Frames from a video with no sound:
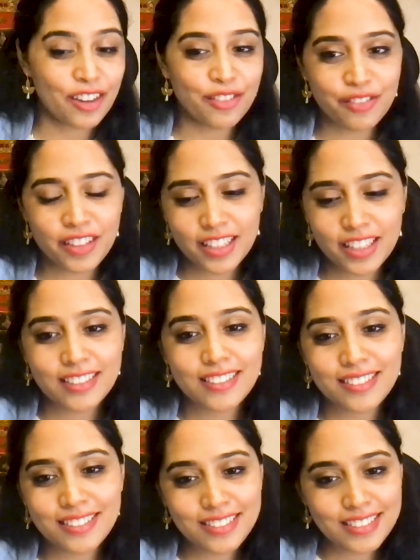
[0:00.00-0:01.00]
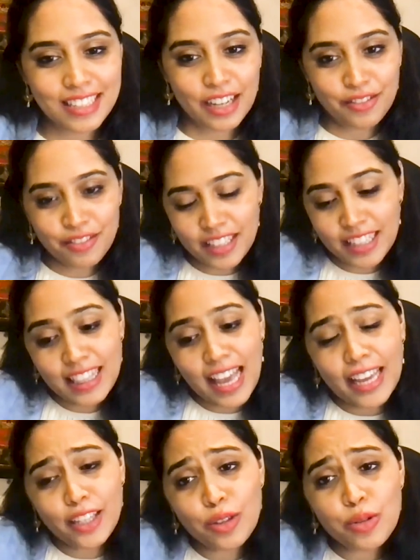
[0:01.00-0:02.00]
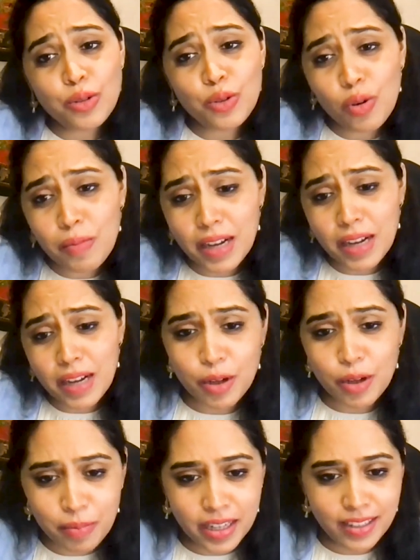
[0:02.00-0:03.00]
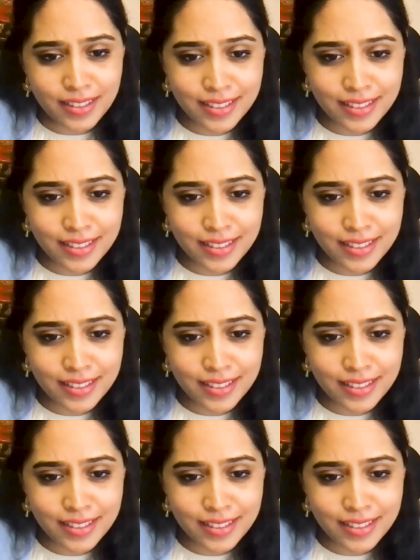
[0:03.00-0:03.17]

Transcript: Lovely. Lovely. Thank you so much, Swarupa.